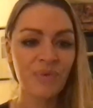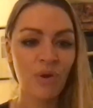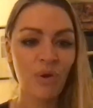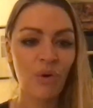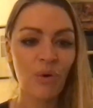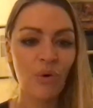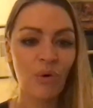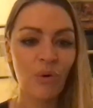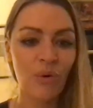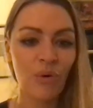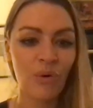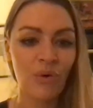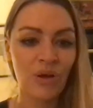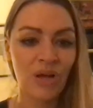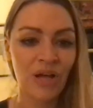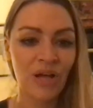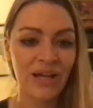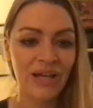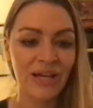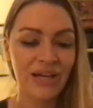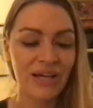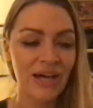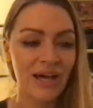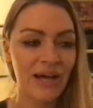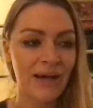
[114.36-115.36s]
or
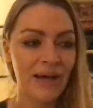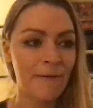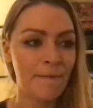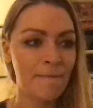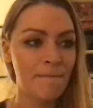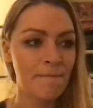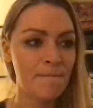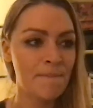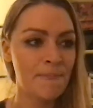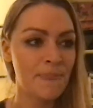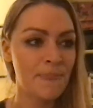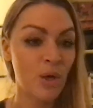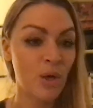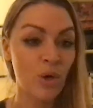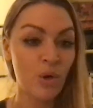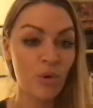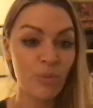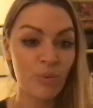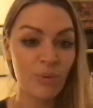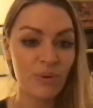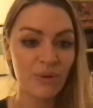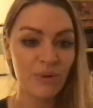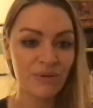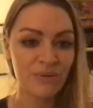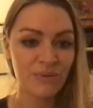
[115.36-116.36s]
like um,
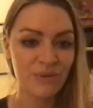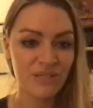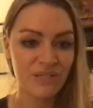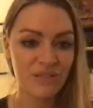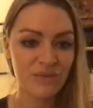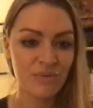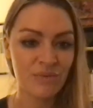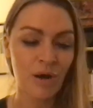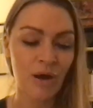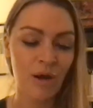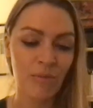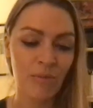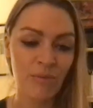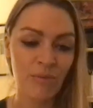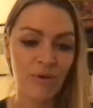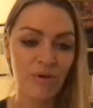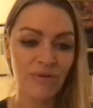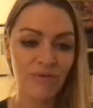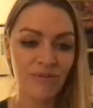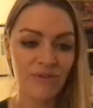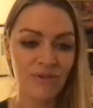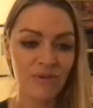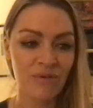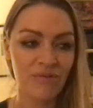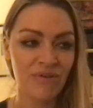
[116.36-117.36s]
Ubud, which is where I
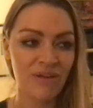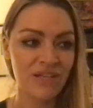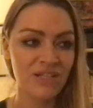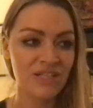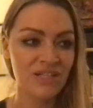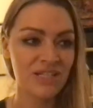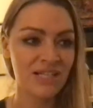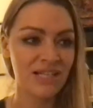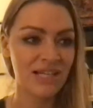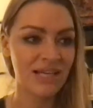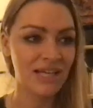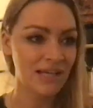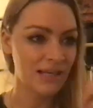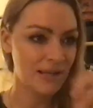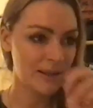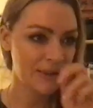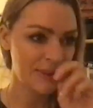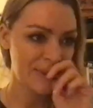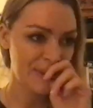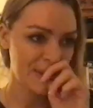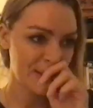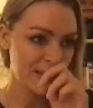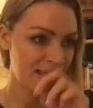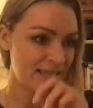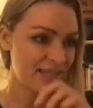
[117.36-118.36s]
moved yeah. to eventually
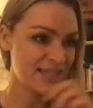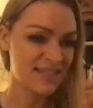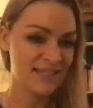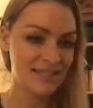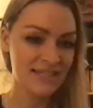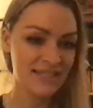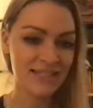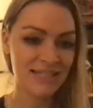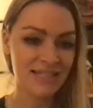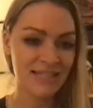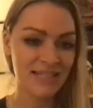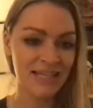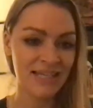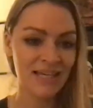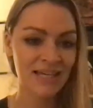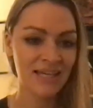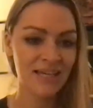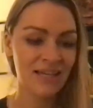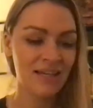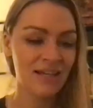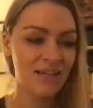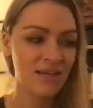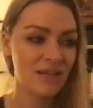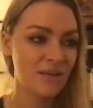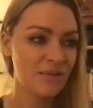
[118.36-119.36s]
in the city,
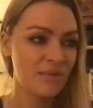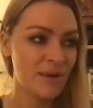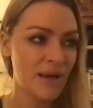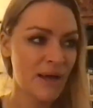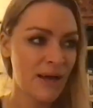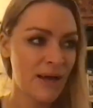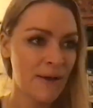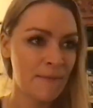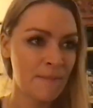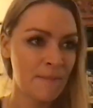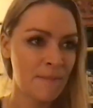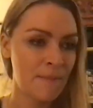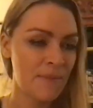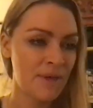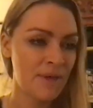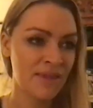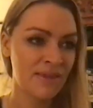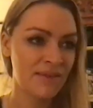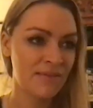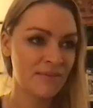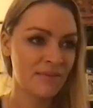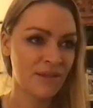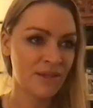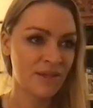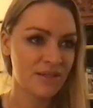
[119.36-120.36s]
um,
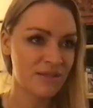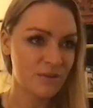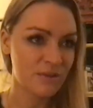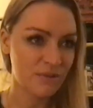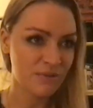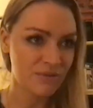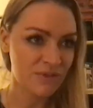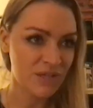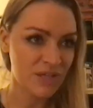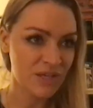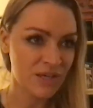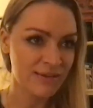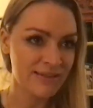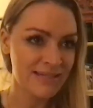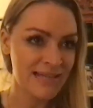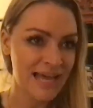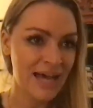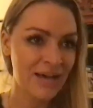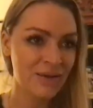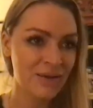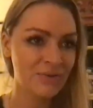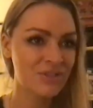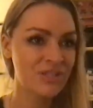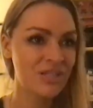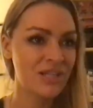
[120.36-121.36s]
in that sort of, you know,
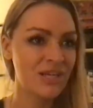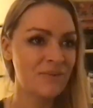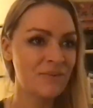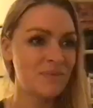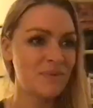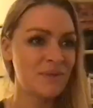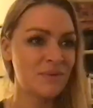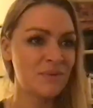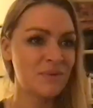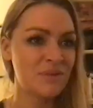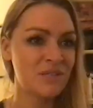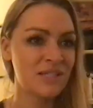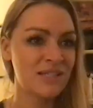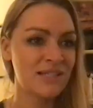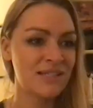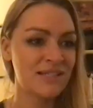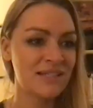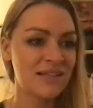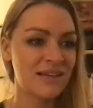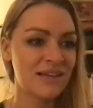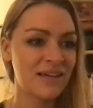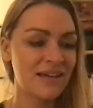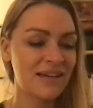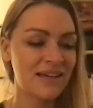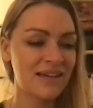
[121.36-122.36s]
township. It was just
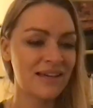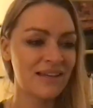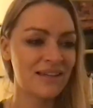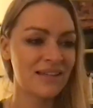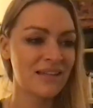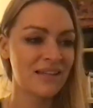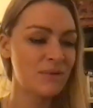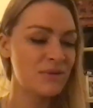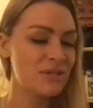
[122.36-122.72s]
like, they were